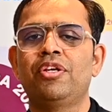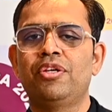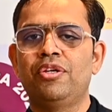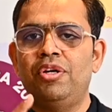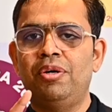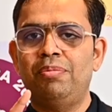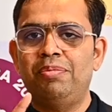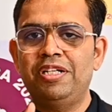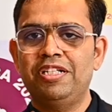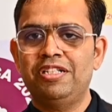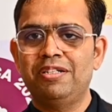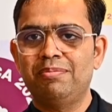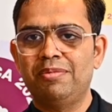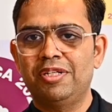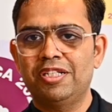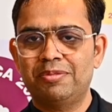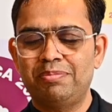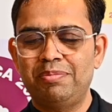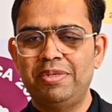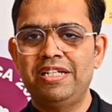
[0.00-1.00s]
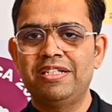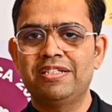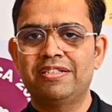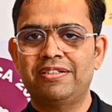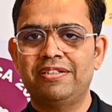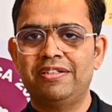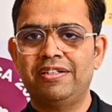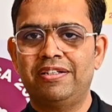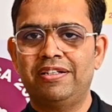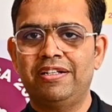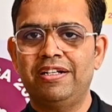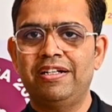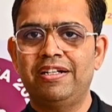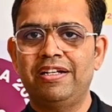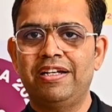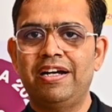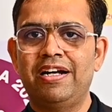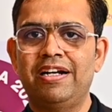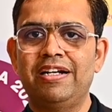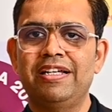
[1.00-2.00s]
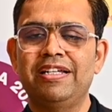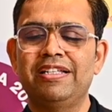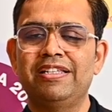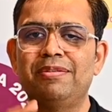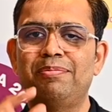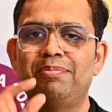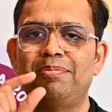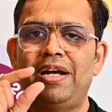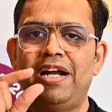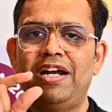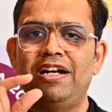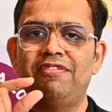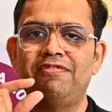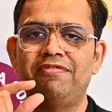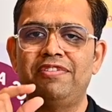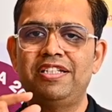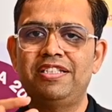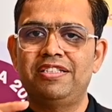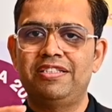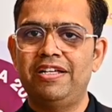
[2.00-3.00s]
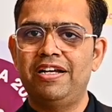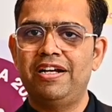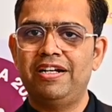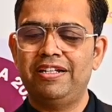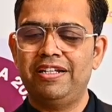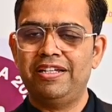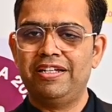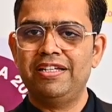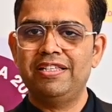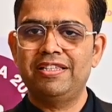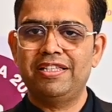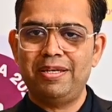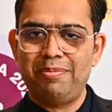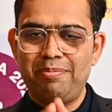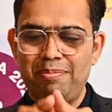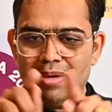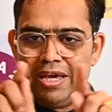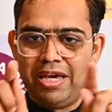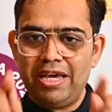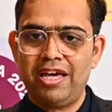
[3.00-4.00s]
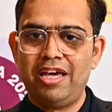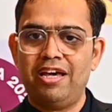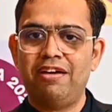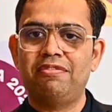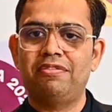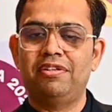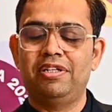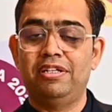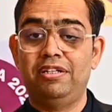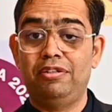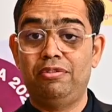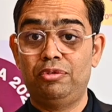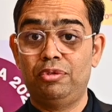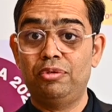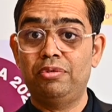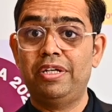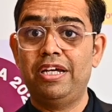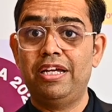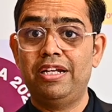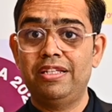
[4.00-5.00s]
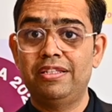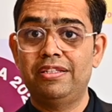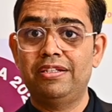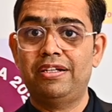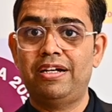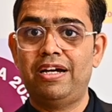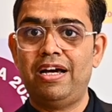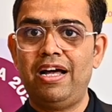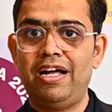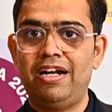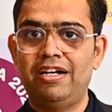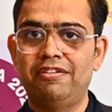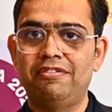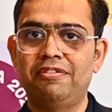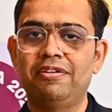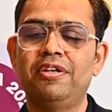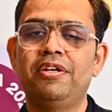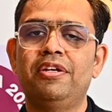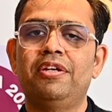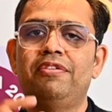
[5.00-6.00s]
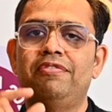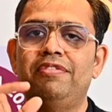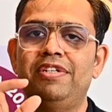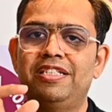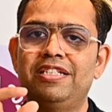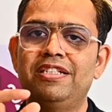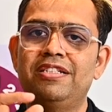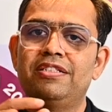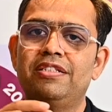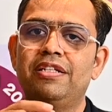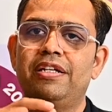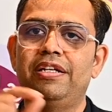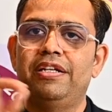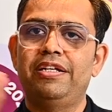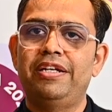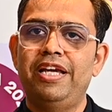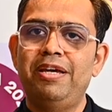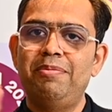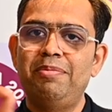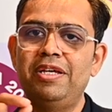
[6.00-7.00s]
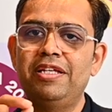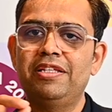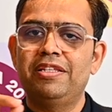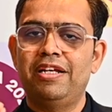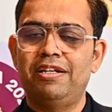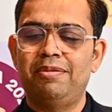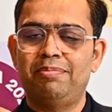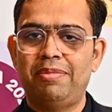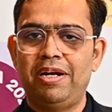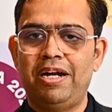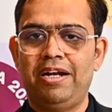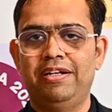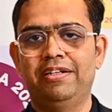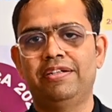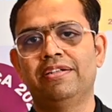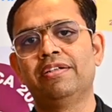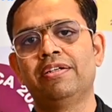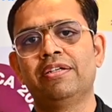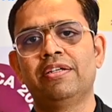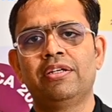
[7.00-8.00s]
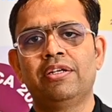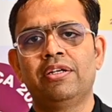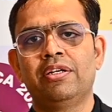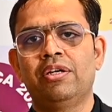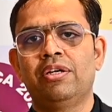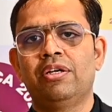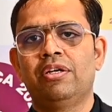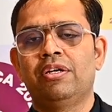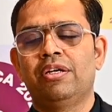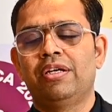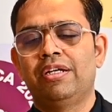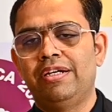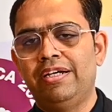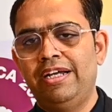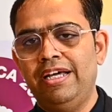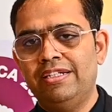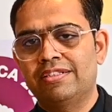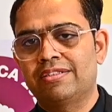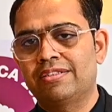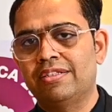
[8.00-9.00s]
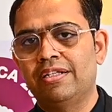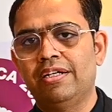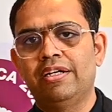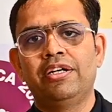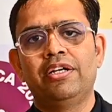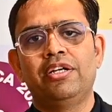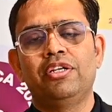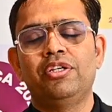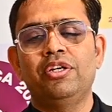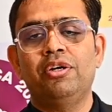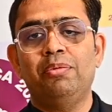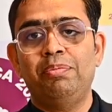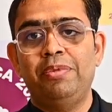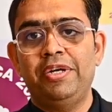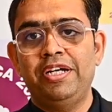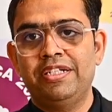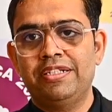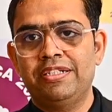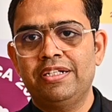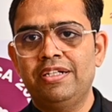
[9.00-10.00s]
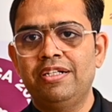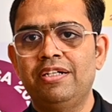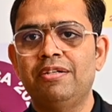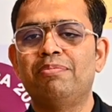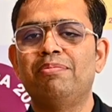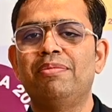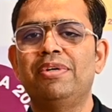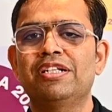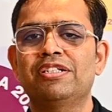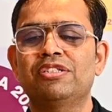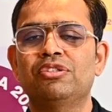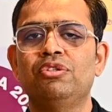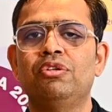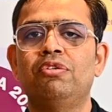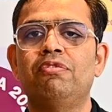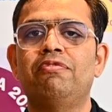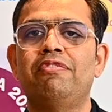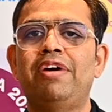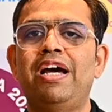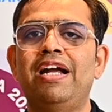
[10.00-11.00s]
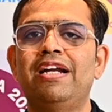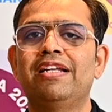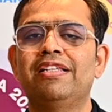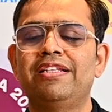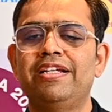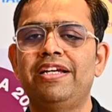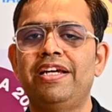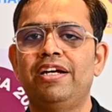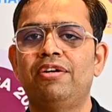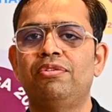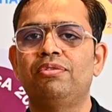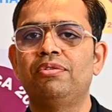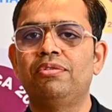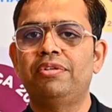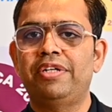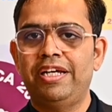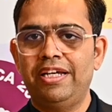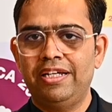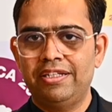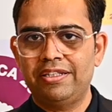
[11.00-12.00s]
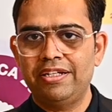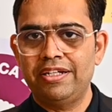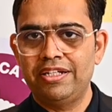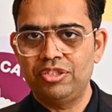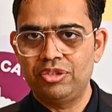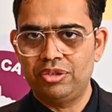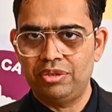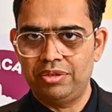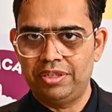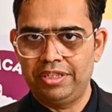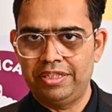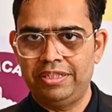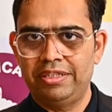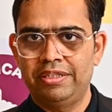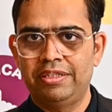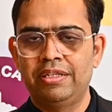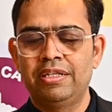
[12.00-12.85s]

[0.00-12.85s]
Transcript: Your patient must be instructed regarding the brand which they are taking. They may have uh, to carry the card which is naming that brand. Next, your patient must know where they have to take the insulin.